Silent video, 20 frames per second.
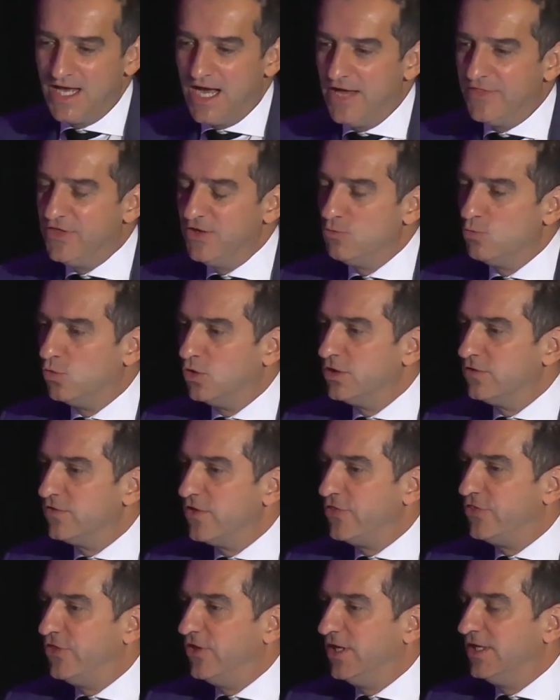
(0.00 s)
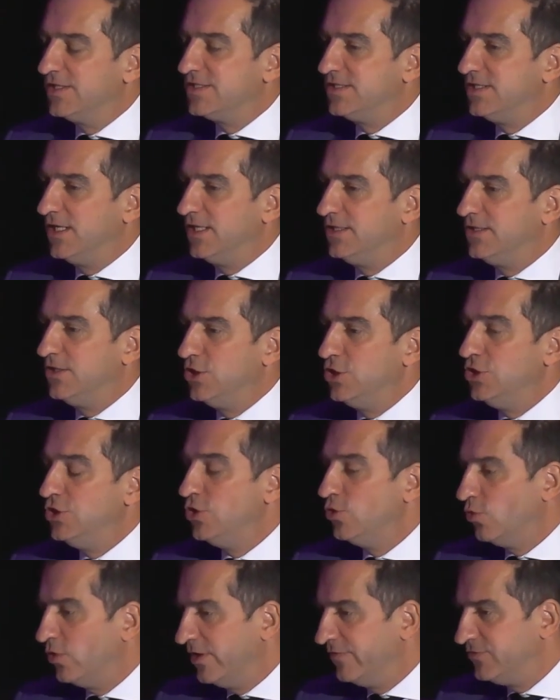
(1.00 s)
I think one of the things that
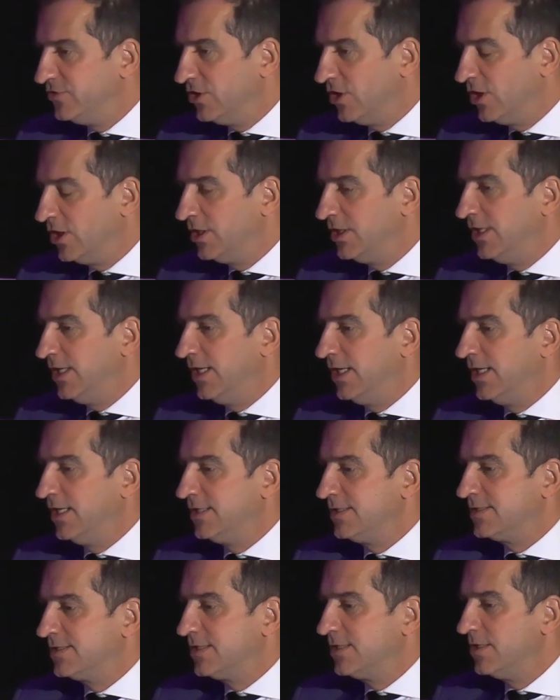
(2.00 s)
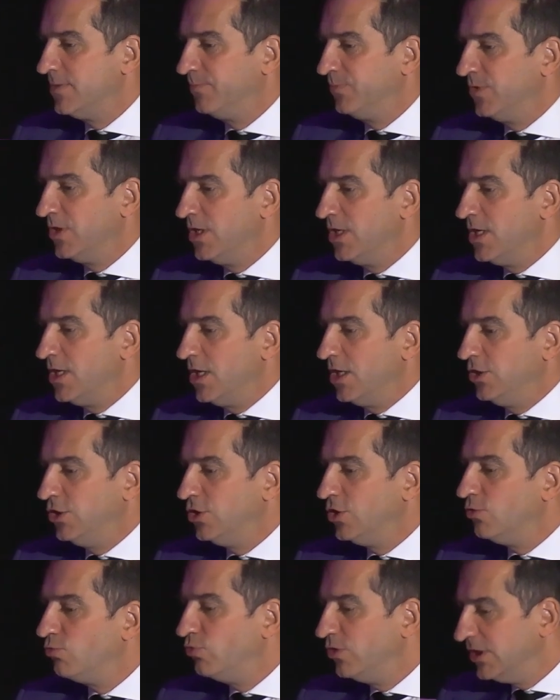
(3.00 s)
you have done is,
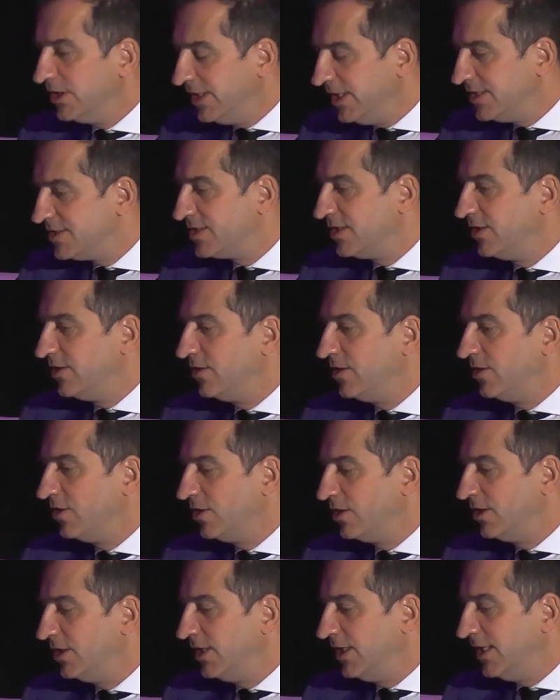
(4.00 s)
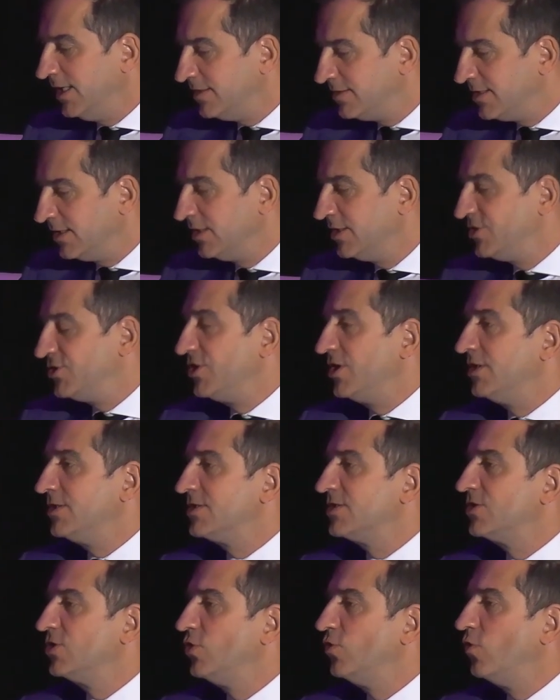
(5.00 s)
releasing the
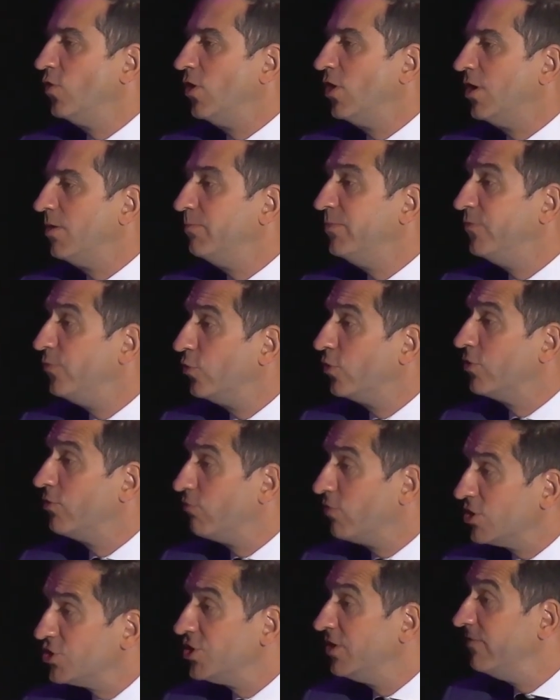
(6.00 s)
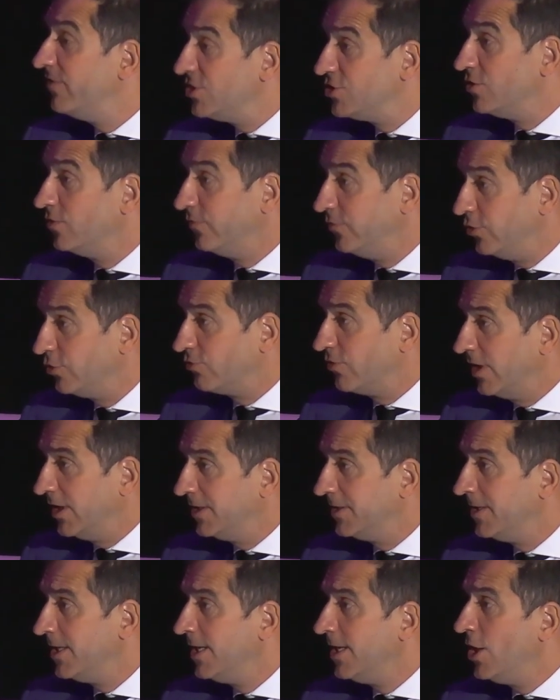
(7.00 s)
intelligence before the Russian invasion of Ukraine
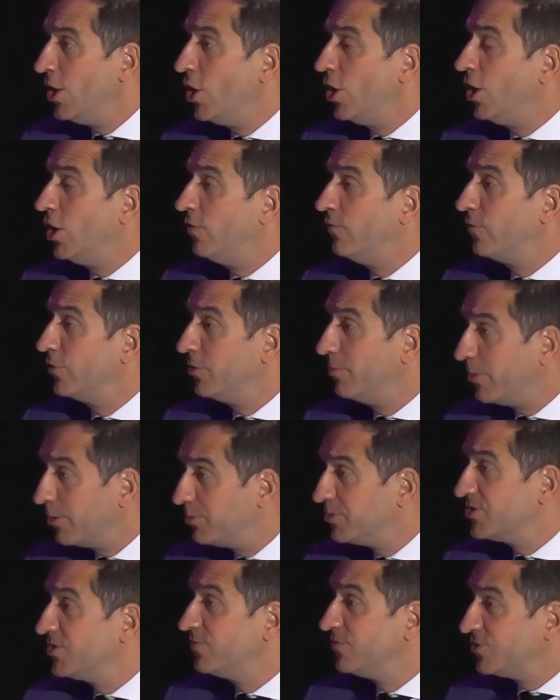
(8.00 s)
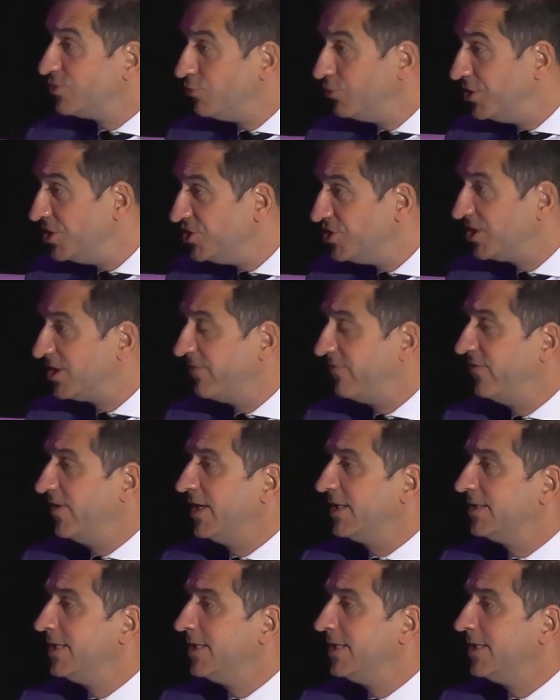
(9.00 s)
for the purpose of strategic effect.